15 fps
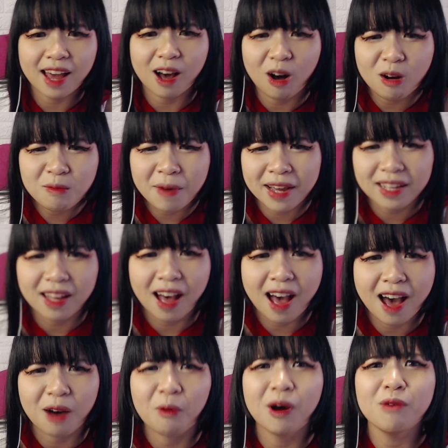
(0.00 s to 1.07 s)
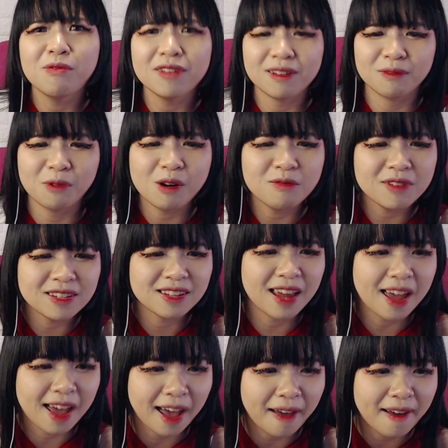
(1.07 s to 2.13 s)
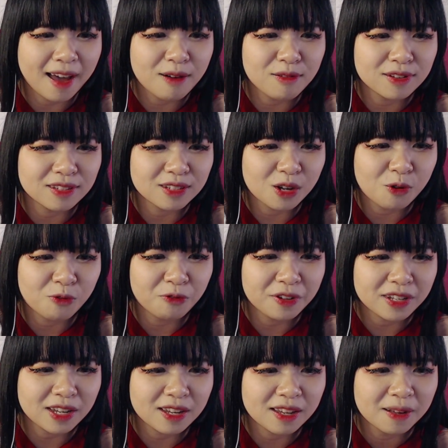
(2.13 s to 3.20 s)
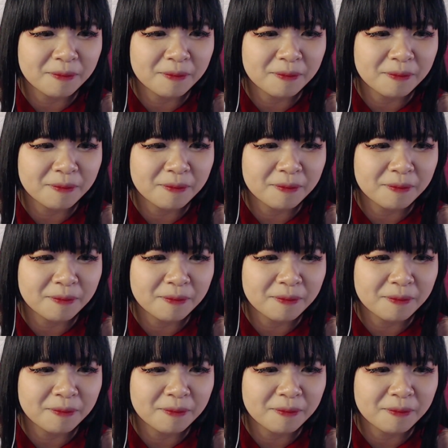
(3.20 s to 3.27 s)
Oh, my God. What was that? That was so freaking...